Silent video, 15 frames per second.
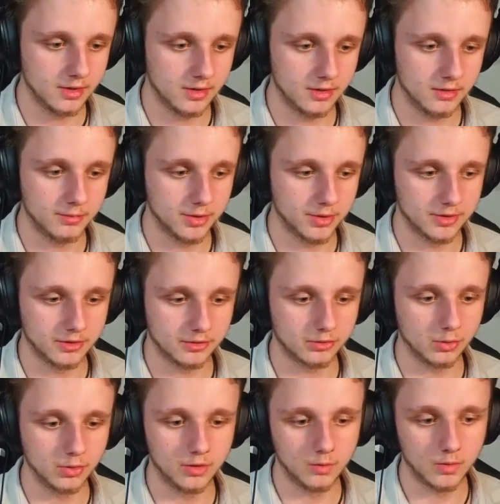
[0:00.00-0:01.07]
But there's
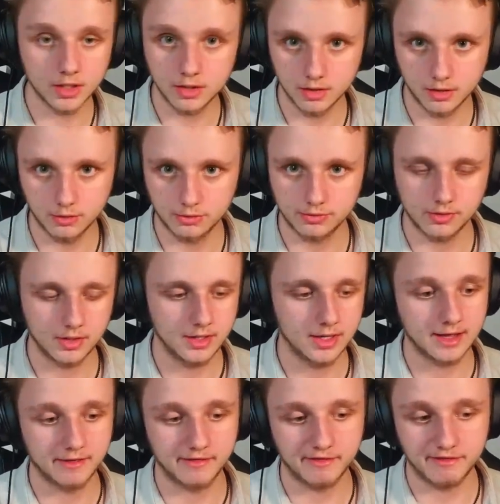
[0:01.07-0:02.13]
only one ghost that
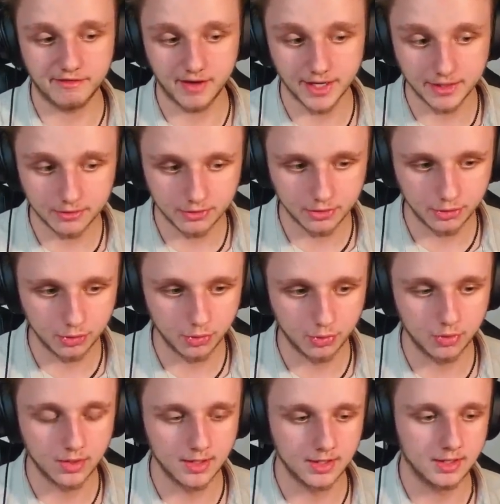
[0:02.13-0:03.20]
can find you,
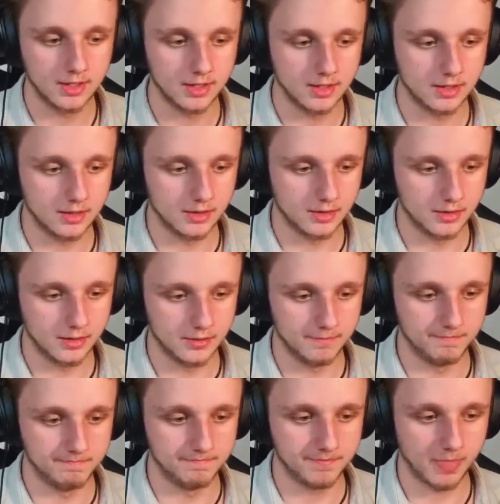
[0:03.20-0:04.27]

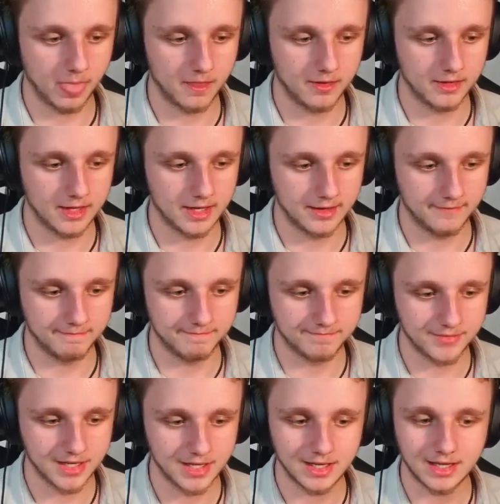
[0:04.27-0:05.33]
yeah,
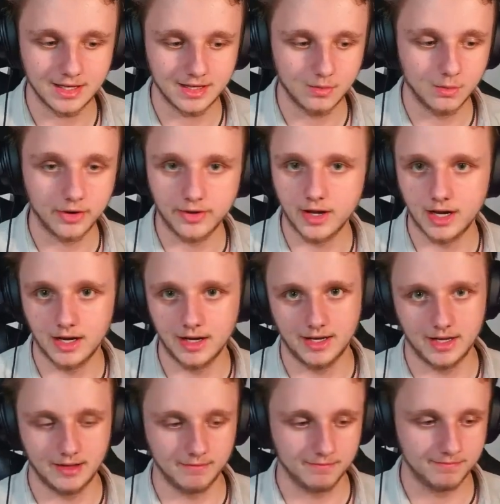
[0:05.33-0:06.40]
while you're
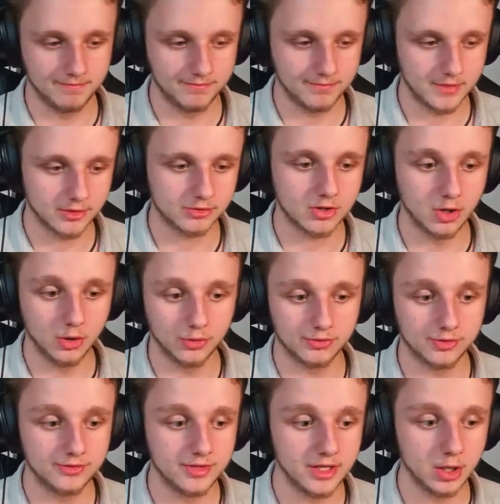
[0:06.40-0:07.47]
hiding. It's called
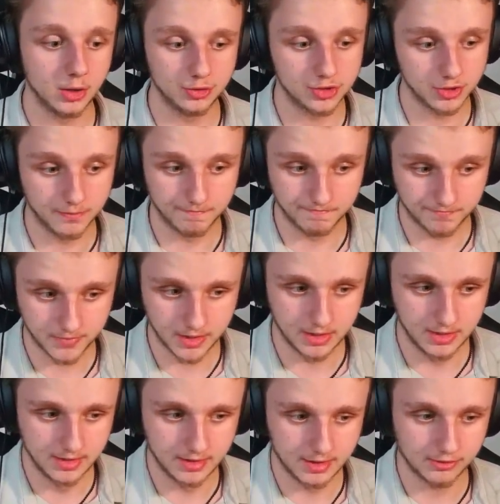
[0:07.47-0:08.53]
Diogen.
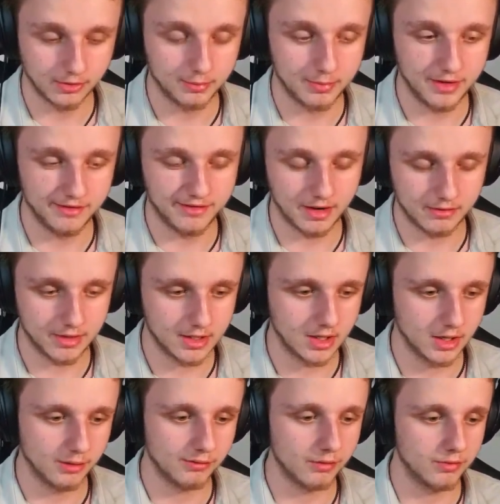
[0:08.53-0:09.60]
So be very
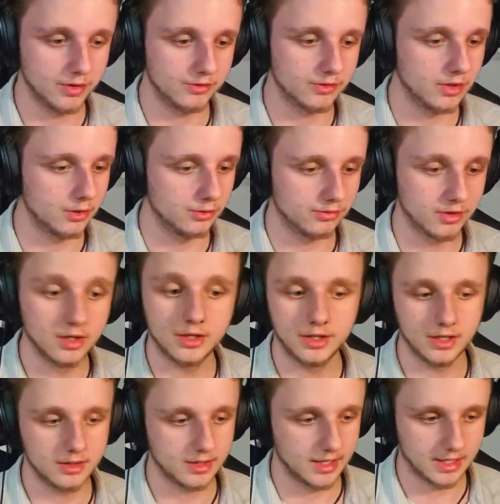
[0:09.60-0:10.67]
careful with this ghost. You
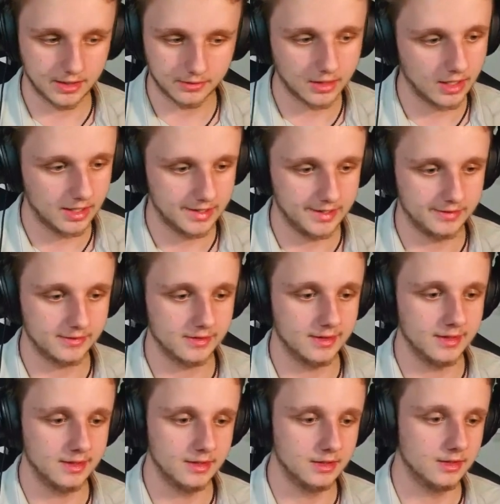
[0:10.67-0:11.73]
cannot hide
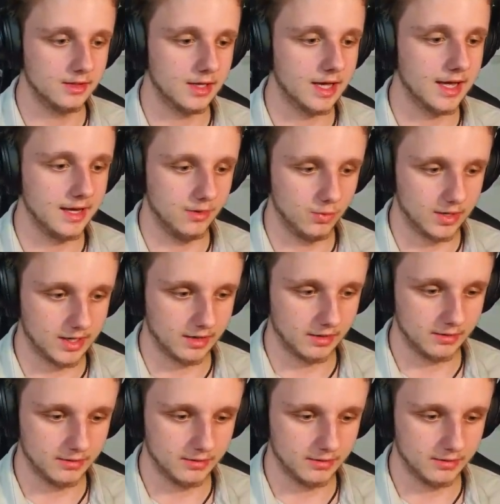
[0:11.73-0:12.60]
anywhere.